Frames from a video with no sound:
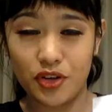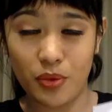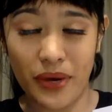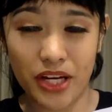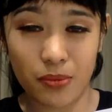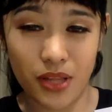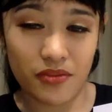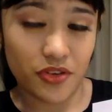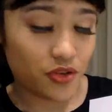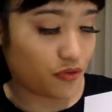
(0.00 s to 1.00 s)
you're a makeup
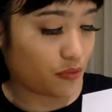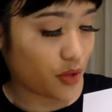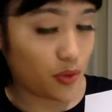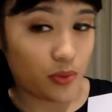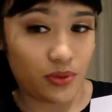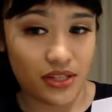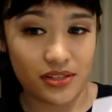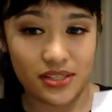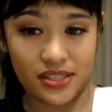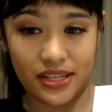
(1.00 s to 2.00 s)
lover, you've
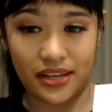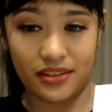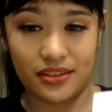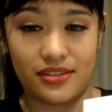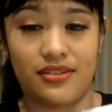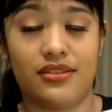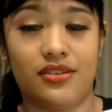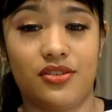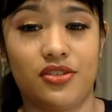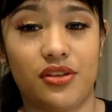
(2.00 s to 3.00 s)
probably seen
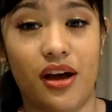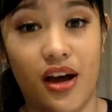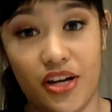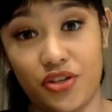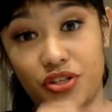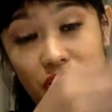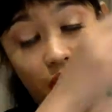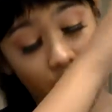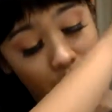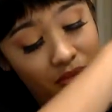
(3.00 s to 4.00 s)
this 100
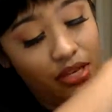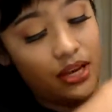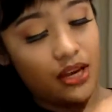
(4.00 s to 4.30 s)
times,